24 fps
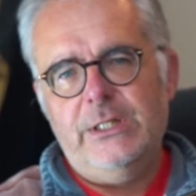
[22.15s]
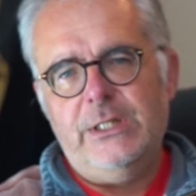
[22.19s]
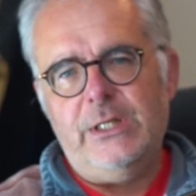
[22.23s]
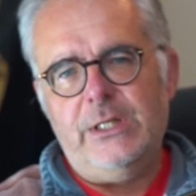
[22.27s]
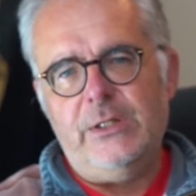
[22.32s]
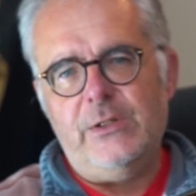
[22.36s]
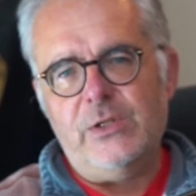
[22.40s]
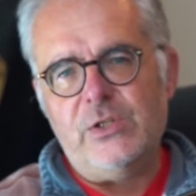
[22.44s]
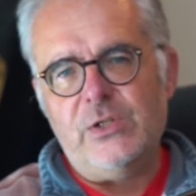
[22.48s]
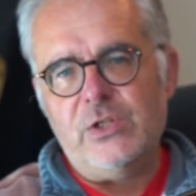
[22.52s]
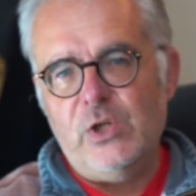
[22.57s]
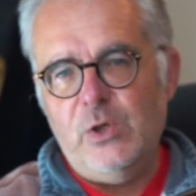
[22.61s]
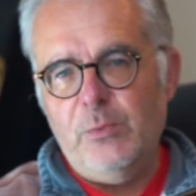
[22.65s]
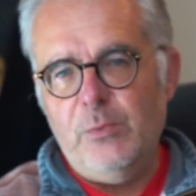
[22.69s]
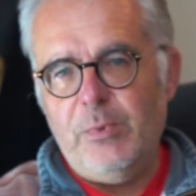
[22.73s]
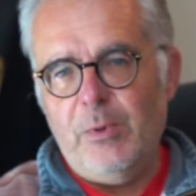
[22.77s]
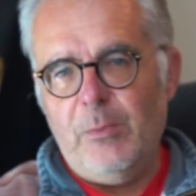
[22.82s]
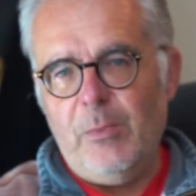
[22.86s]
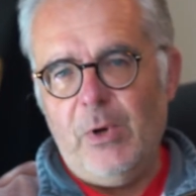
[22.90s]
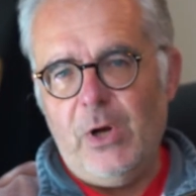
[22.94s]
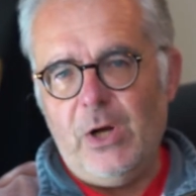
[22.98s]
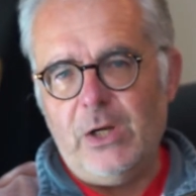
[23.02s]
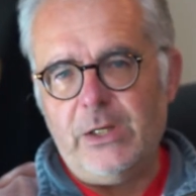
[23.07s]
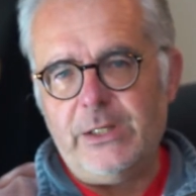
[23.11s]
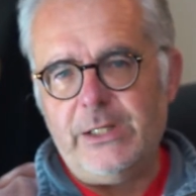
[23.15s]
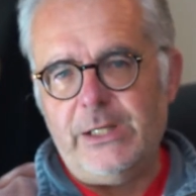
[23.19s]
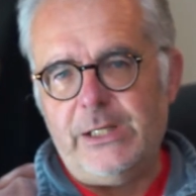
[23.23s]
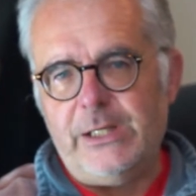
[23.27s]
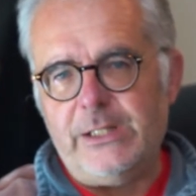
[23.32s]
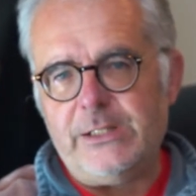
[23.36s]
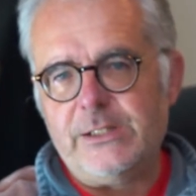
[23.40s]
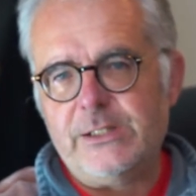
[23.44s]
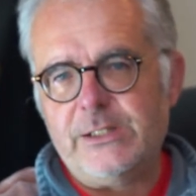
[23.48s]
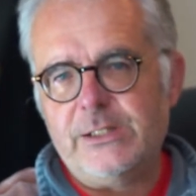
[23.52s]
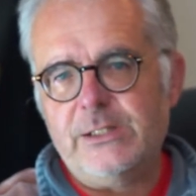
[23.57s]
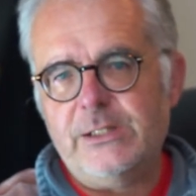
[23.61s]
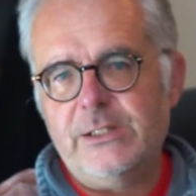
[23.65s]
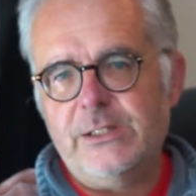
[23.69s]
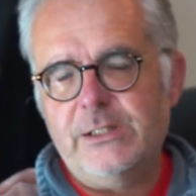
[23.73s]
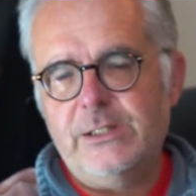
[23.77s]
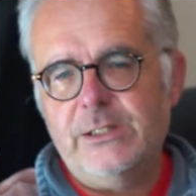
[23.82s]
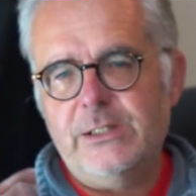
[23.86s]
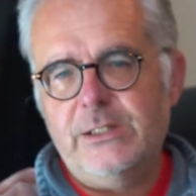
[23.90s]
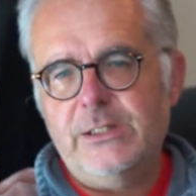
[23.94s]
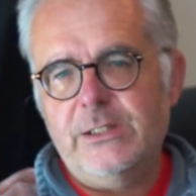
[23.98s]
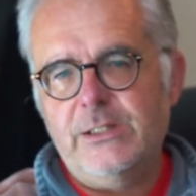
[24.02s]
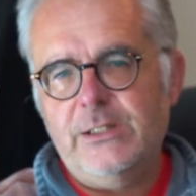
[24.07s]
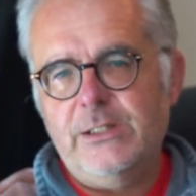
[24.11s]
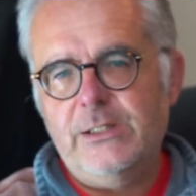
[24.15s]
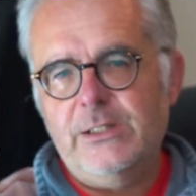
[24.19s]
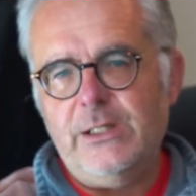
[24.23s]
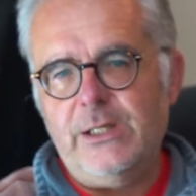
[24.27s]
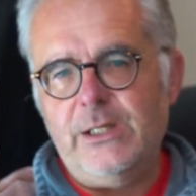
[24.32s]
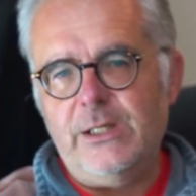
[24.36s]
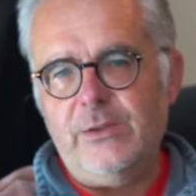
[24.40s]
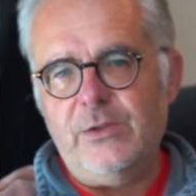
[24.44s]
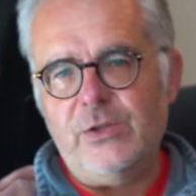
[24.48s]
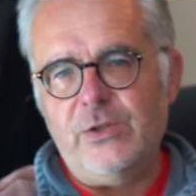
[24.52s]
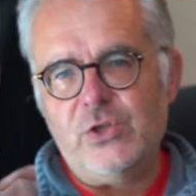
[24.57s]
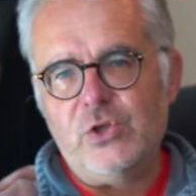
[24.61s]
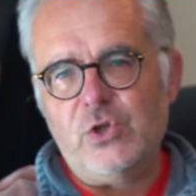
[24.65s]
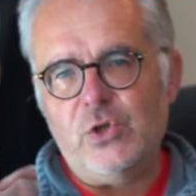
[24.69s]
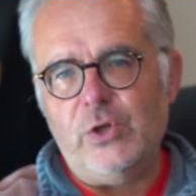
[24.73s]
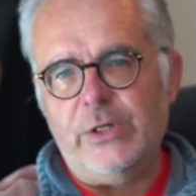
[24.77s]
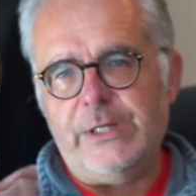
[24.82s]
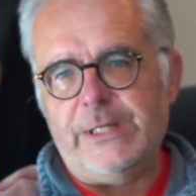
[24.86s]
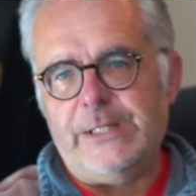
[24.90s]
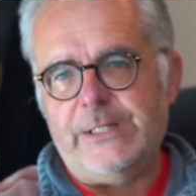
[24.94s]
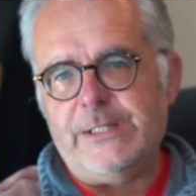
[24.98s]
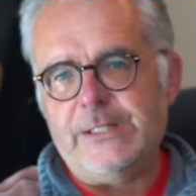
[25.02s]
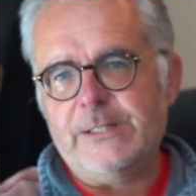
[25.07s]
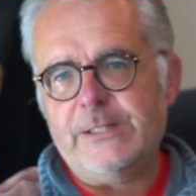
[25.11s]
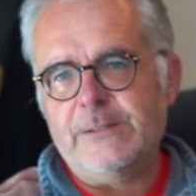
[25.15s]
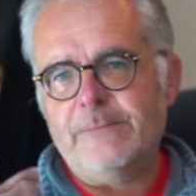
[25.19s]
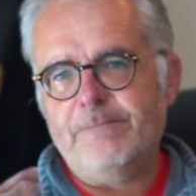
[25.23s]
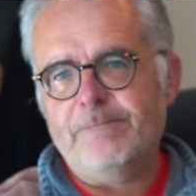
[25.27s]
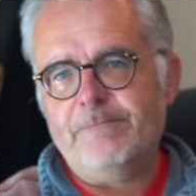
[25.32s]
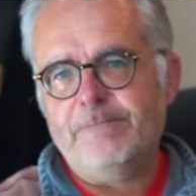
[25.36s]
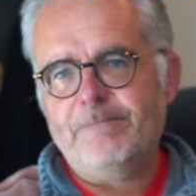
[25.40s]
in the supermarket, in the street?